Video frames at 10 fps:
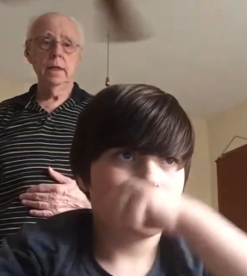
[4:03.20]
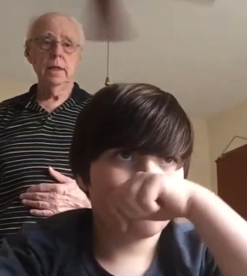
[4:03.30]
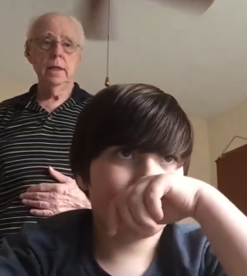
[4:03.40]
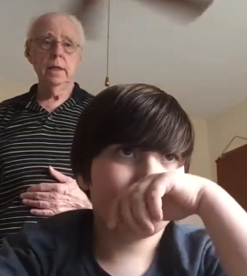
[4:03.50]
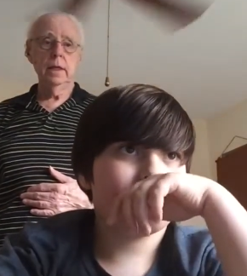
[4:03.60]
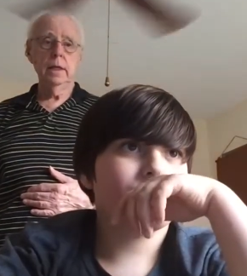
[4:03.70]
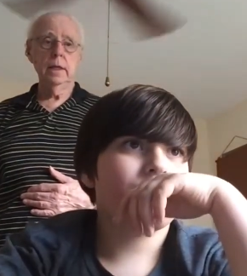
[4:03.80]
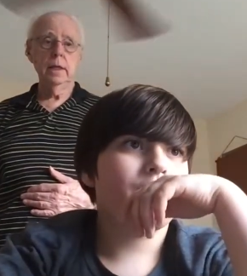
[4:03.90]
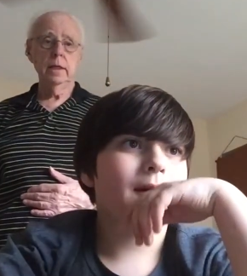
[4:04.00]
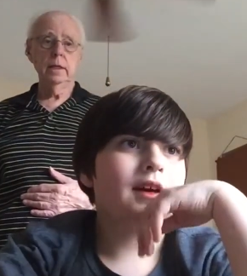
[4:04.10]
Speaker 1: 20 years
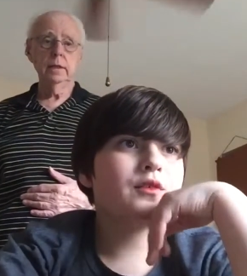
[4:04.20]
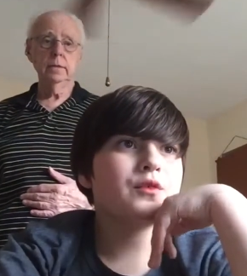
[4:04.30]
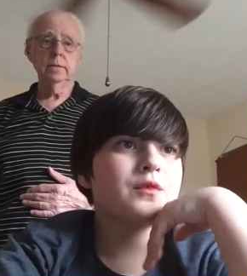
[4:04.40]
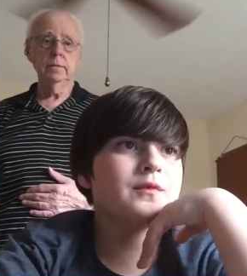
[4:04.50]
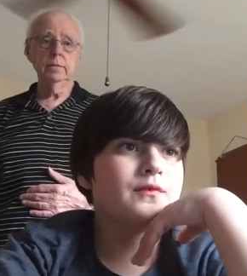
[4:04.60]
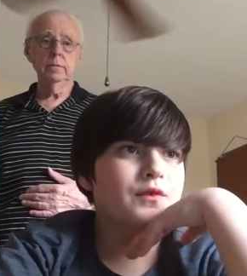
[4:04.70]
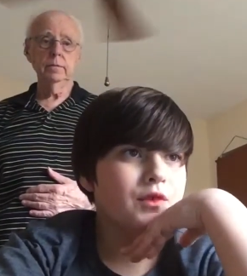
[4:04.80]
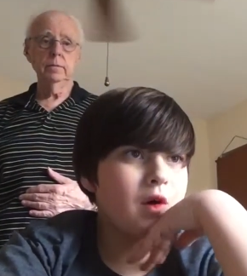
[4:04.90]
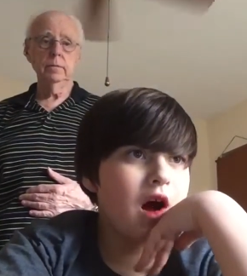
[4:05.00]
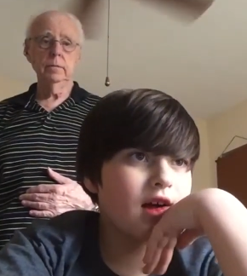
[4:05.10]
ago at
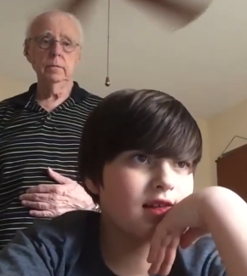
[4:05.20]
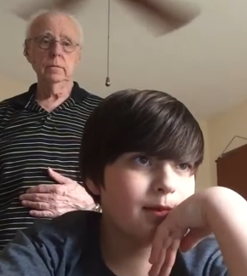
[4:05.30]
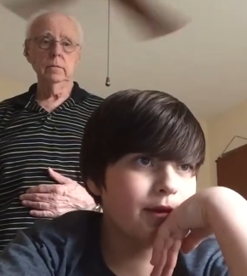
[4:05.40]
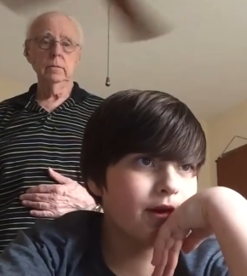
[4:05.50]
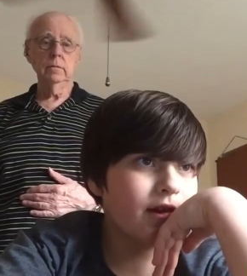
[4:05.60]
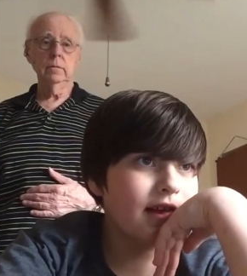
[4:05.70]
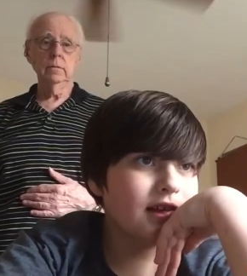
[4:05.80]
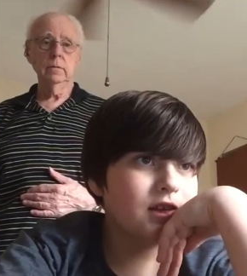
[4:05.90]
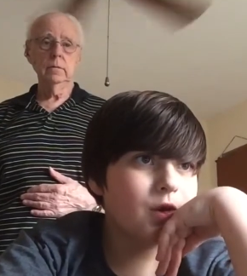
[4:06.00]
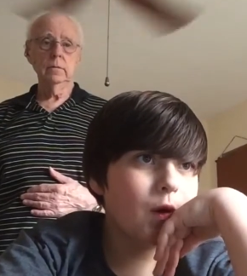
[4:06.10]
Greenview Hospital,
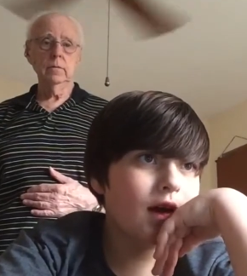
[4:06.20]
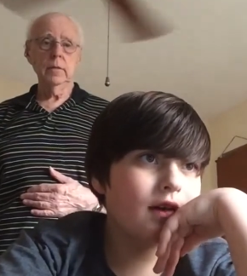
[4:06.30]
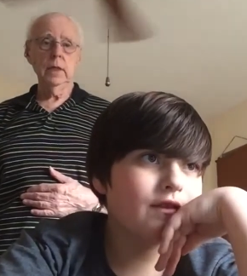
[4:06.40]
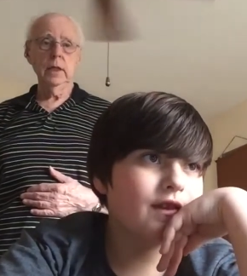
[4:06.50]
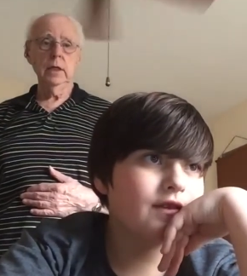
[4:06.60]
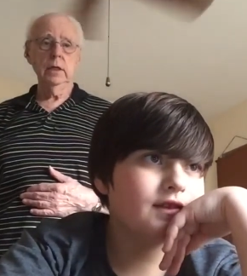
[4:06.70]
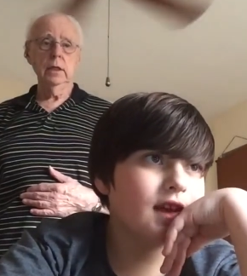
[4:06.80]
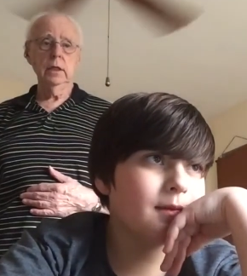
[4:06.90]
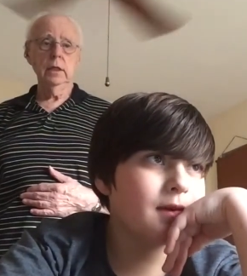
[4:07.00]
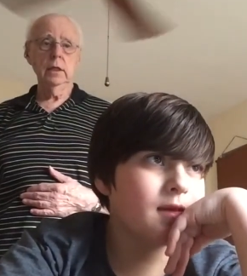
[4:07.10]
Illinois,
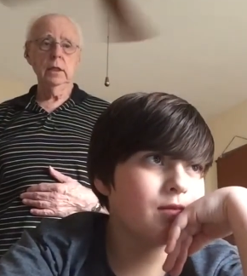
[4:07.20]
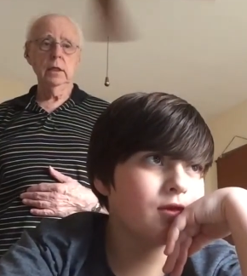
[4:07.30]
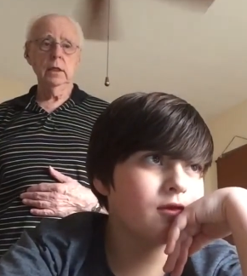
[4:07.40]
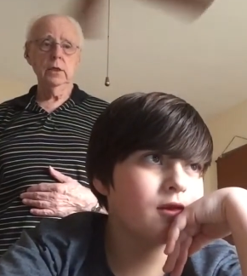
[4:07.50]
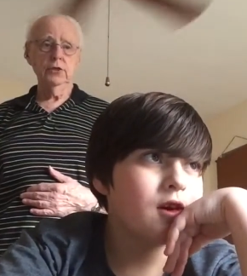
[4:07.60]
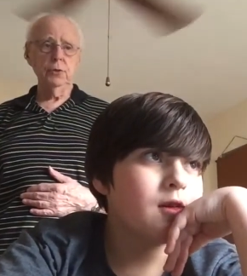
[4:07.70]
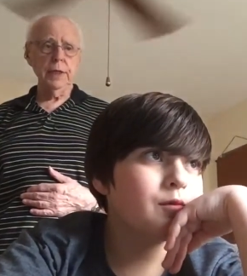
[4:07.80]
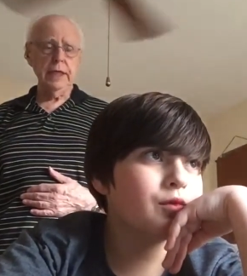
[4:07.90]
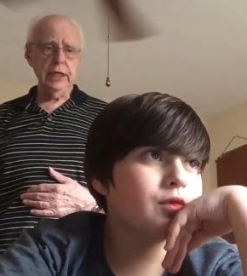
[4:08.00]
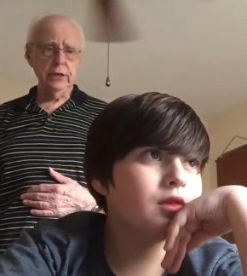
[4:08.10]
15 people.
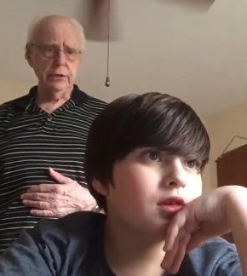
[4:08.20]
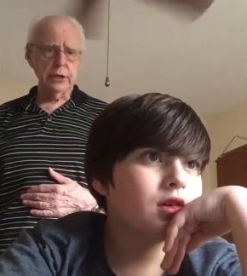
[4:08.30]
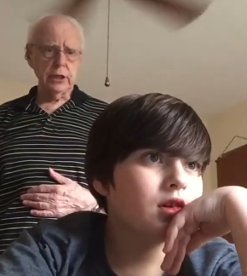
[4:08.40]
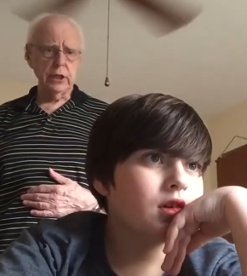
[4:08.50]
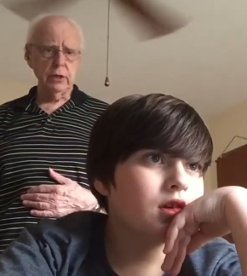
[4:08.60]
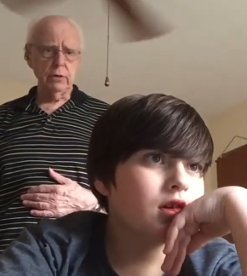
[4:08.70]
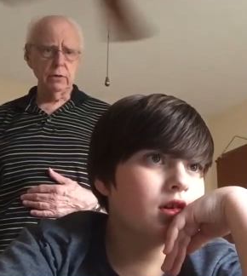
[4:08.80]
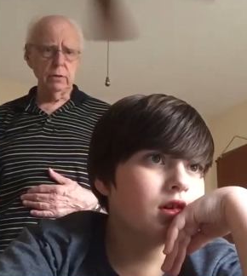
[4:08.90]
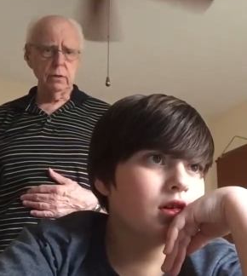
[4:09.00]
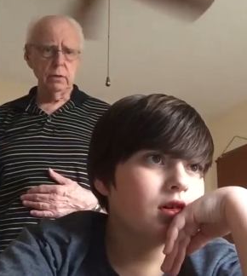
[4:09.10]
20 br- years ago?
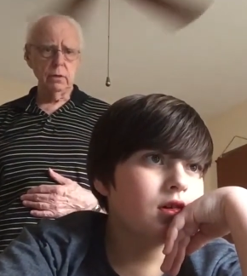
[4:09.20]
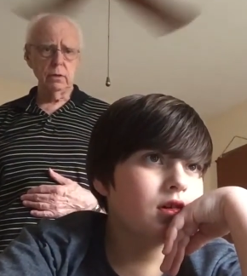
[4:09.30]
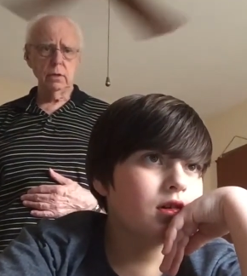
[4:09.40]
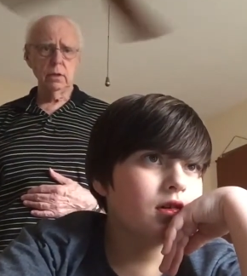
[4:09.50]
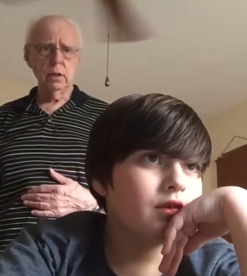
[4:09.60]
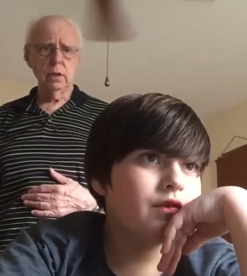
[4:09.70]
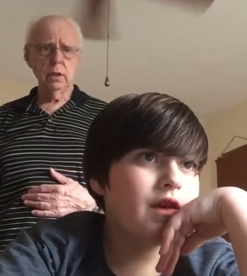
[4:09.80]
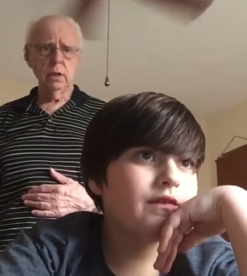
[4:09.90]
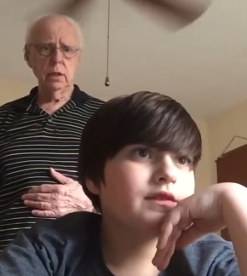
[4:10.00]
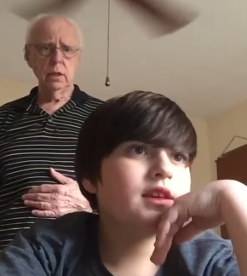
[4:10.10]

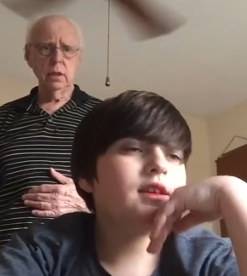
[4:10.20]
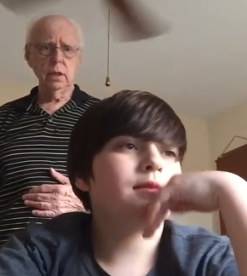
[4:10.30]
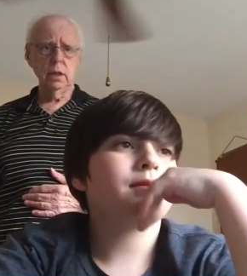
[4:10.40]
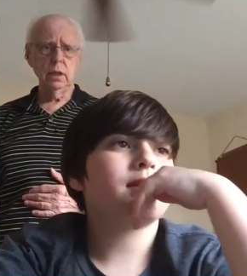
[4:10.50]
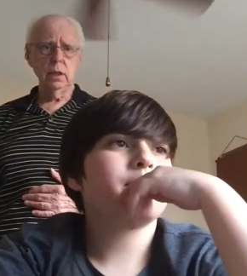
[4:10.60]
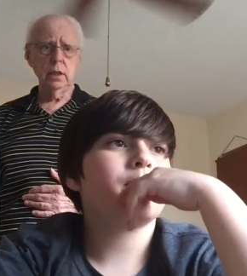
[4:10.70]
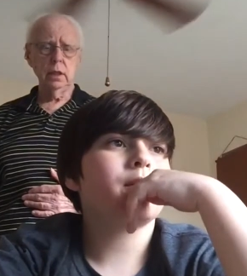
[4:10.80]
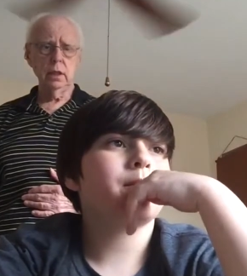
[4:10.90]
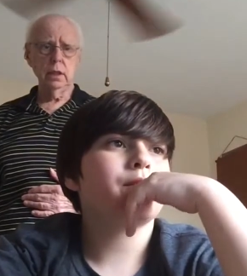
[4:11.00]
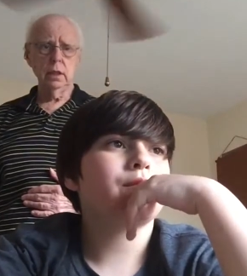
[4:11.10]
15
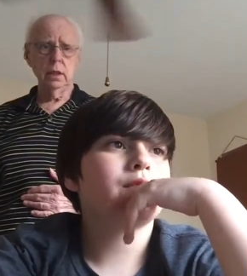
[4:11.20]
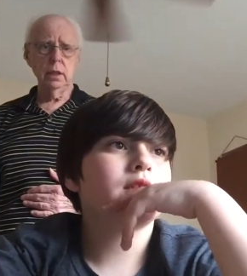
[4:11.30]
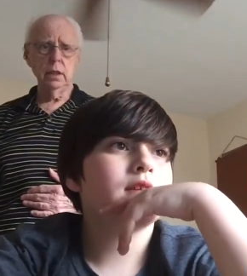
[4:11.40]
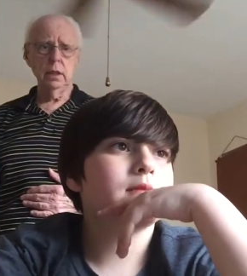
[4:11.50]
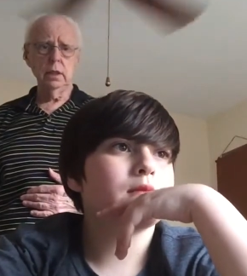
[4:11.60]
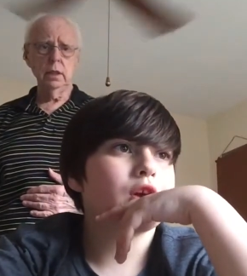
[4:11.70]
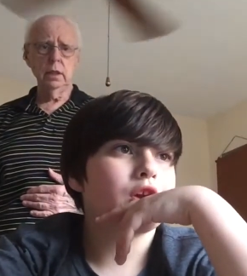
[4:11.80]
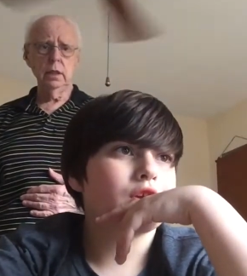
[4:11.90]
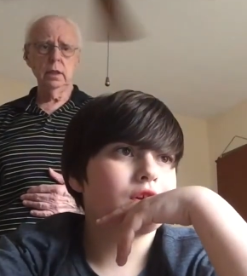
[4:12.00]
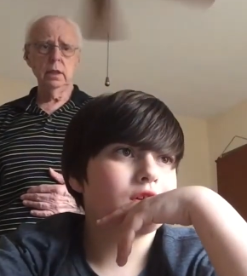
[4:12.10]
people brutally
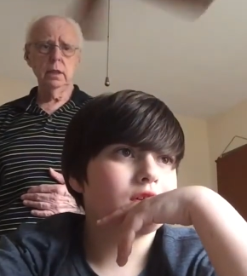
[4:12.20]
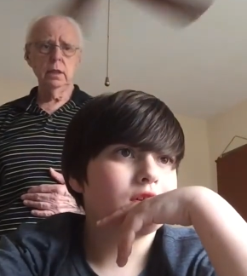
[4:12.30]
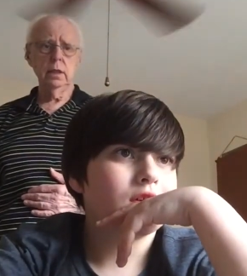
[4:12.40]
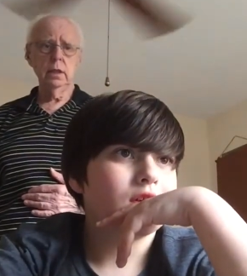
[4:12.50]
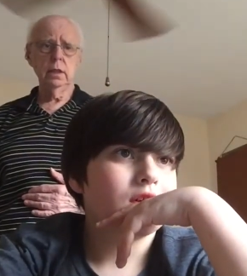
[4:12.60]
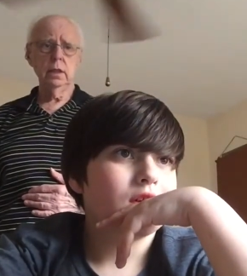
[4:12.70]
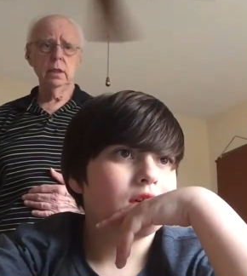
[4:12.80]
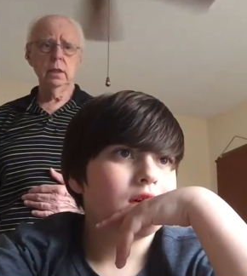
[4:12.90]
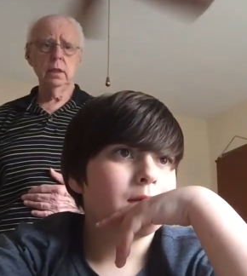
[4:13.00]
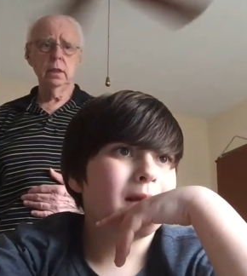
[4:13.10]
murdered
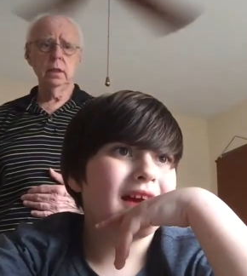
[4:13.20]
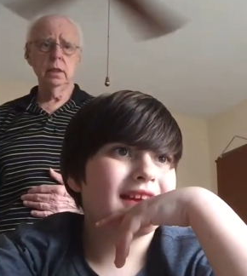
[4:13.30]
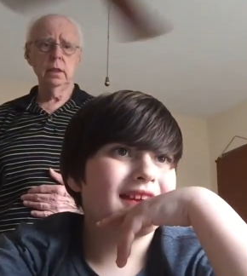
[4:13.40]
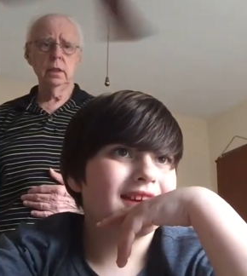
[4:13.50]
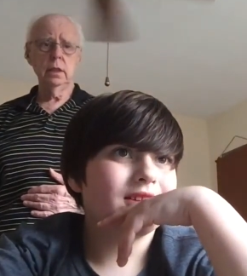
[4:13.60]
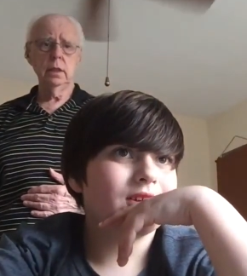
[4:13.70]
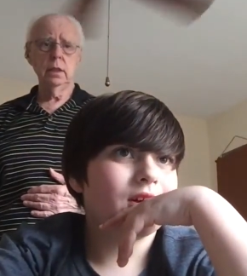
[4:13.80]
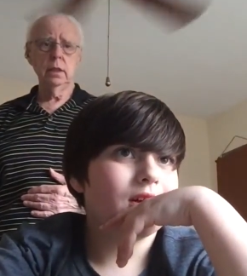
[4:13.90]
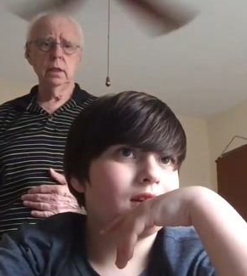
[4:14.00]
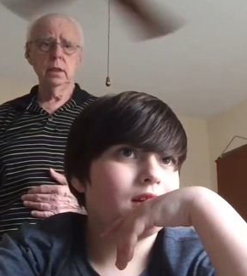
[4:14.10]
by
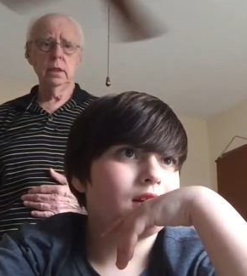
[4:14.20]
killer